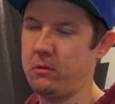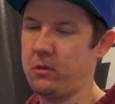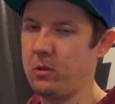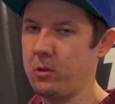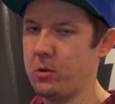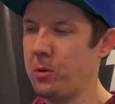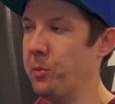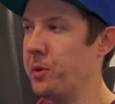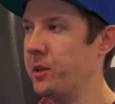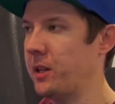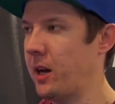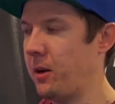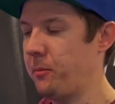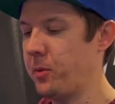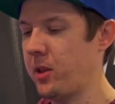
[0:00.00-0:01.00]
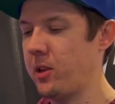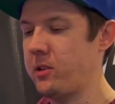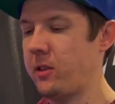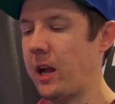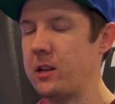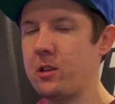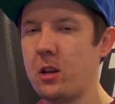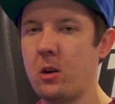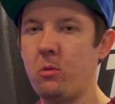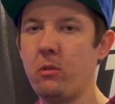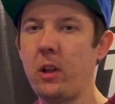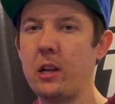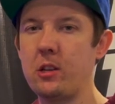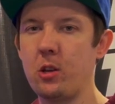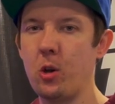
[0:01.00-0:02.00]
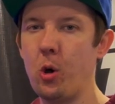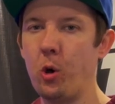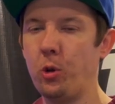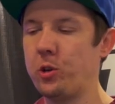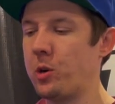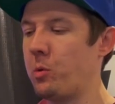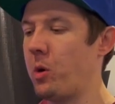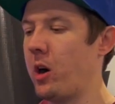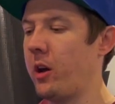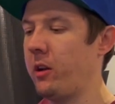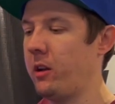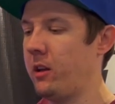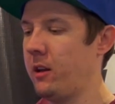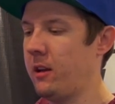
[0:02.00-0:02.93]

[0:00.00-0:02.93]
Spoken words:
Don't quote me on that, but that's the older one.